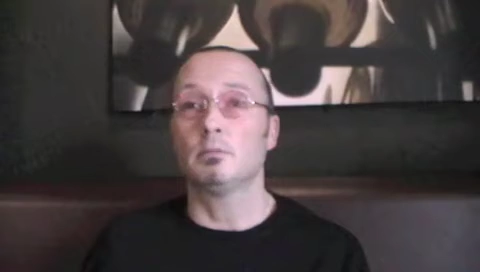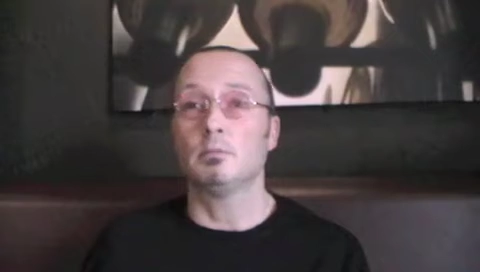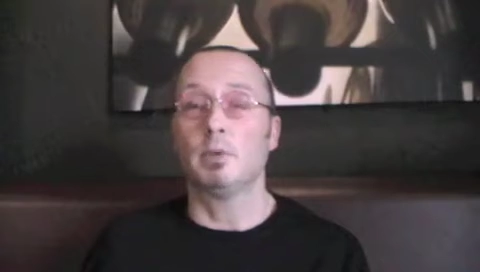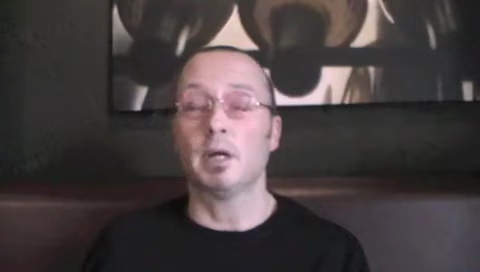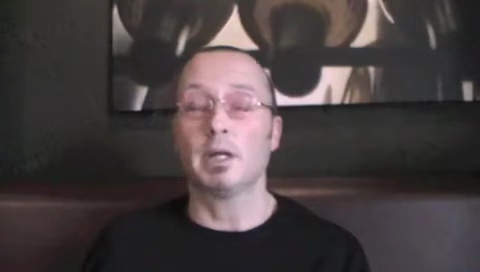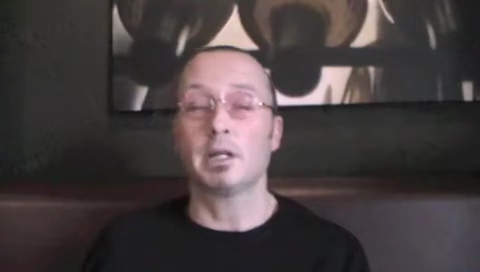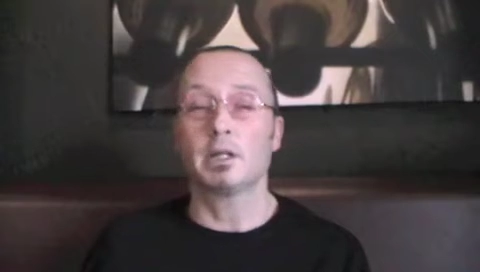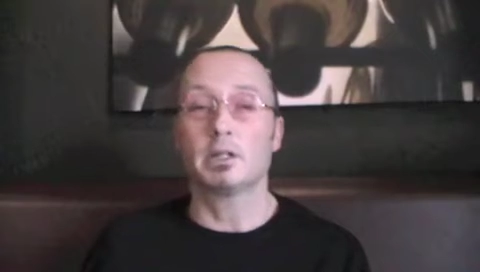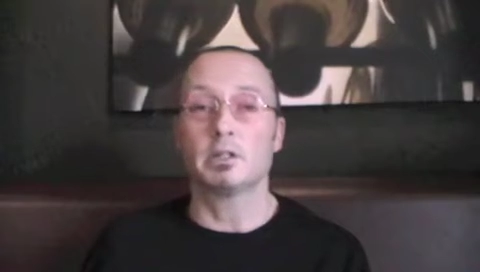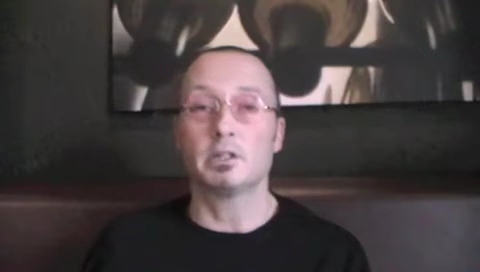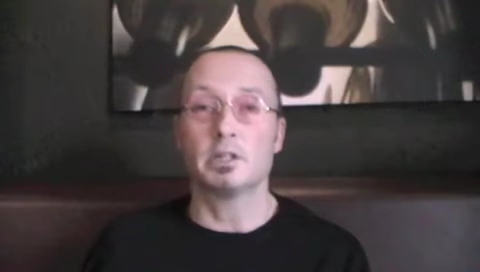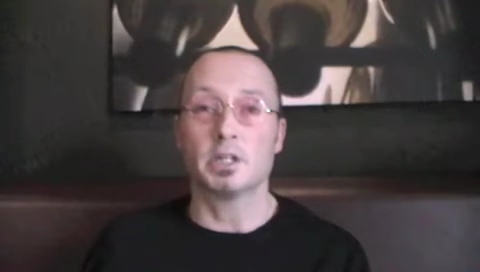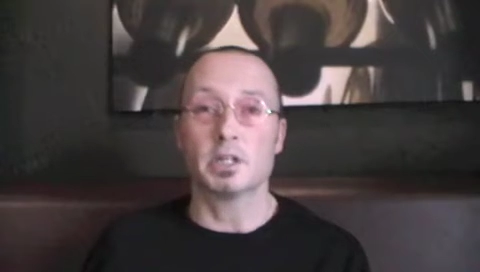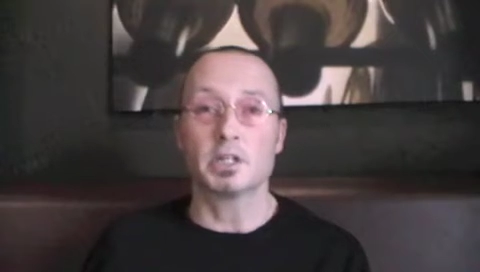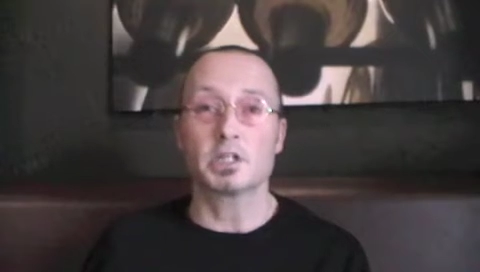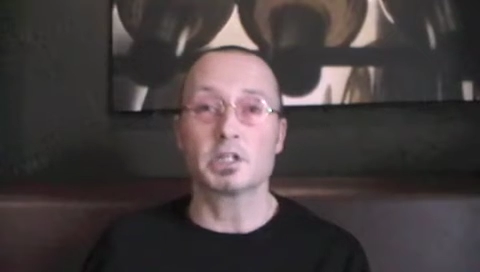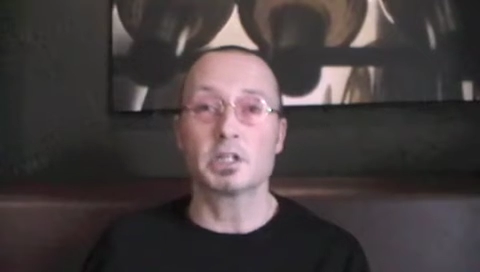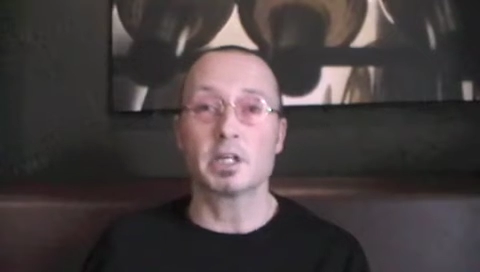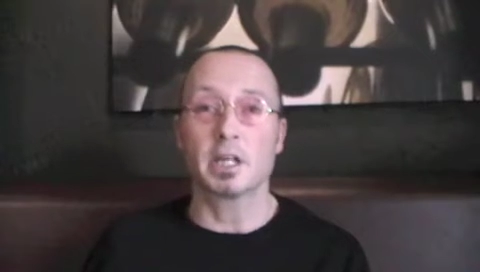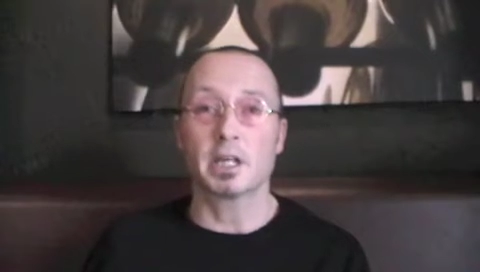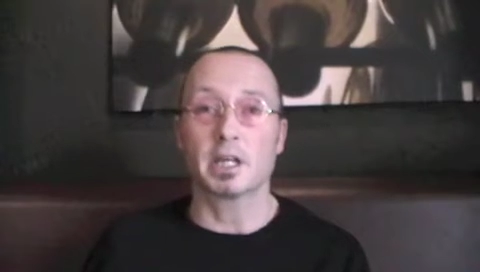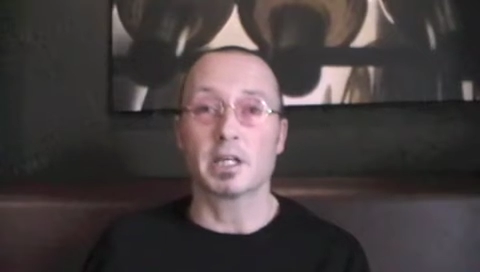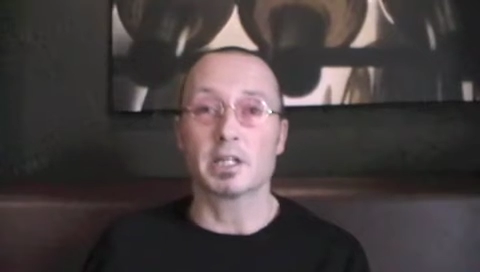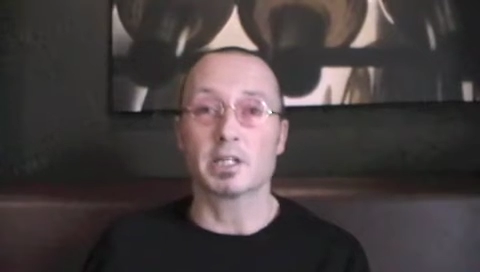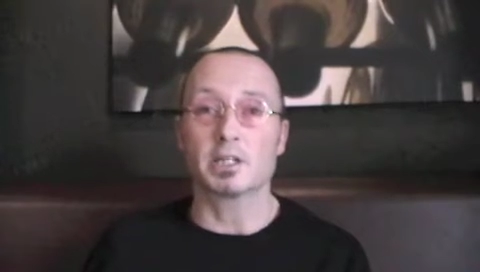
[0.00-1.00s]
my
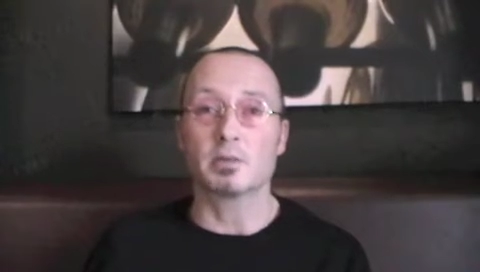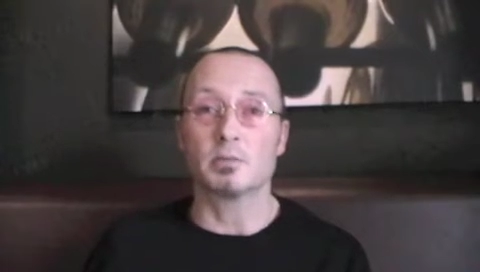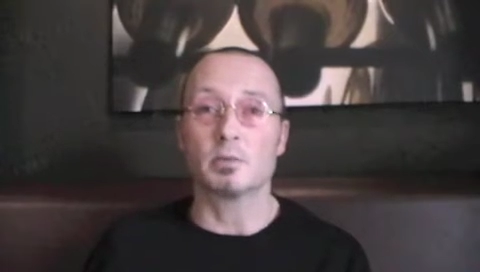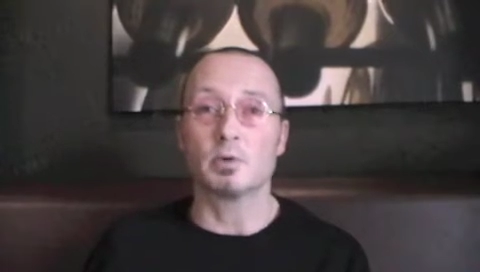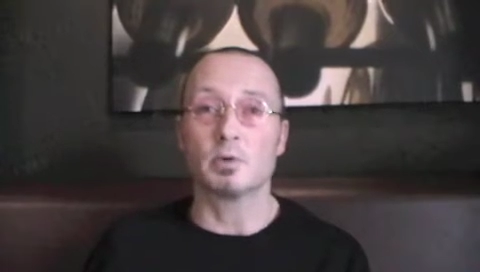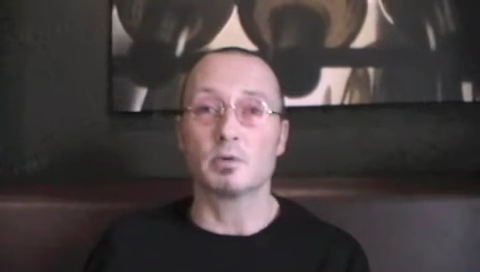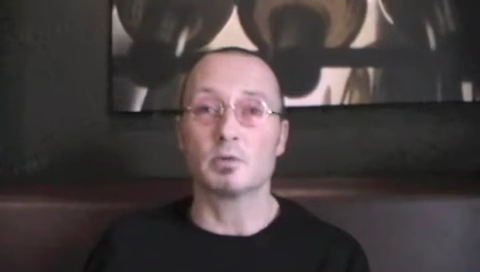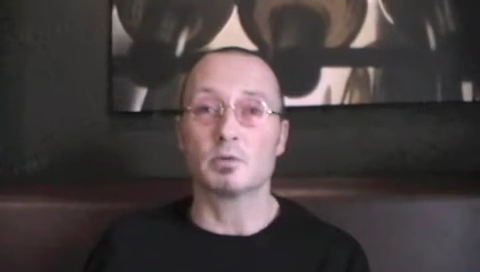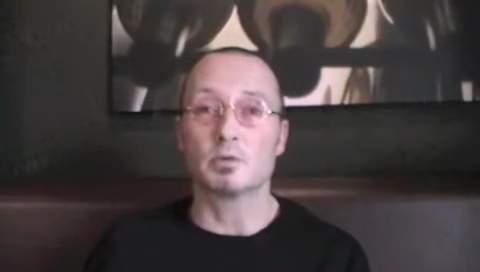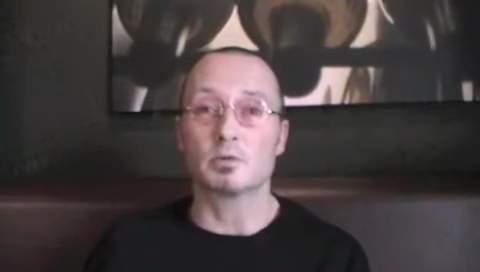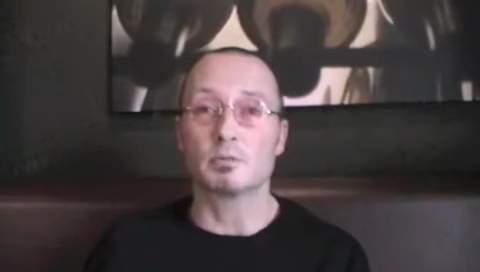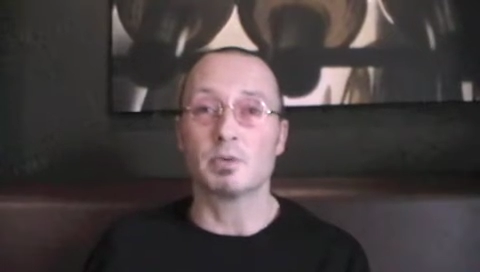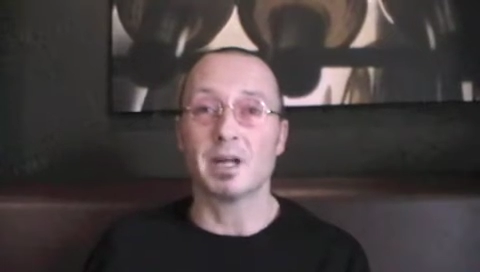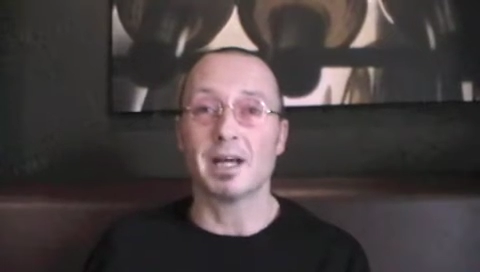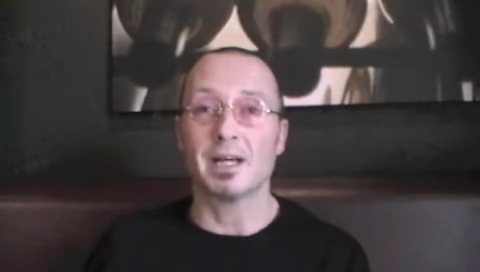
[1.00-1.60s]
conditioning, I suppose,